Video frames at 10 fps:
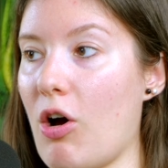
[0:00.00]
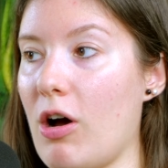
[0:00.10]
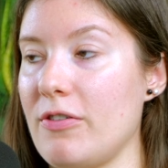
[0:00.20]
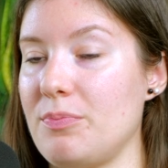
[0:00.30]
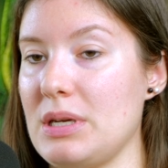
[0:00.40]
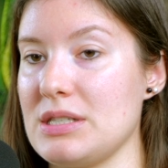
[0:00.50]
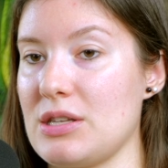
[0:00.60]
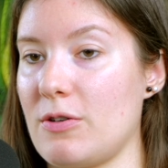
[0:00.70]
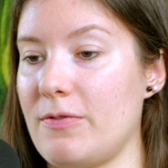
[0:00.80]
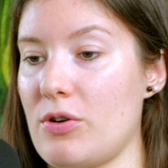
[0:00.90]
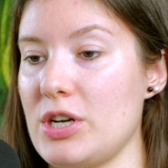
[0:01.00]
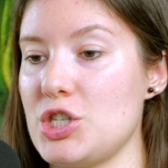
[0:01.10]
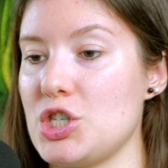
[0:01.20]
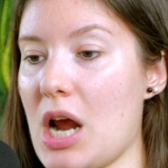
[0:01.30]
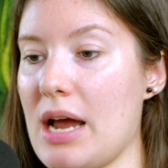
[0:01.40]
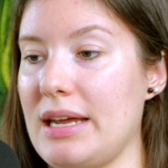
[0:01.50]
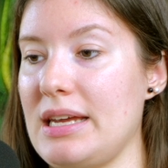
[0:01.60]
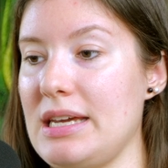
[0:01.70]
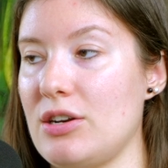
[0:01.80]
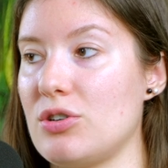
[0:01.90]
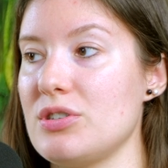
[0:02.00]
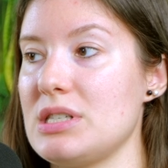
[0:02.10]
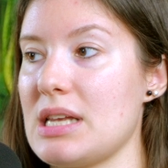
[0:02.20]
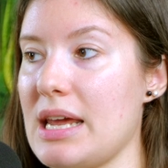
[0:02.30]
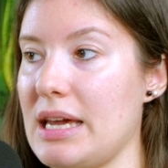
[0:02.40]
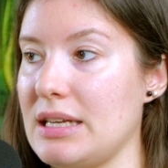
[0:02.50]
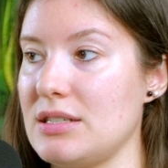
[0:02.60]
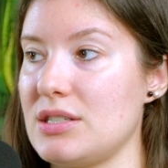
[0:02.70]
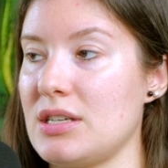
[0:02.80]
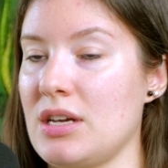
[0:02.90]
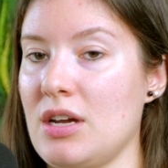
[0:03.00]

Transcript: off because they're very shy eaters and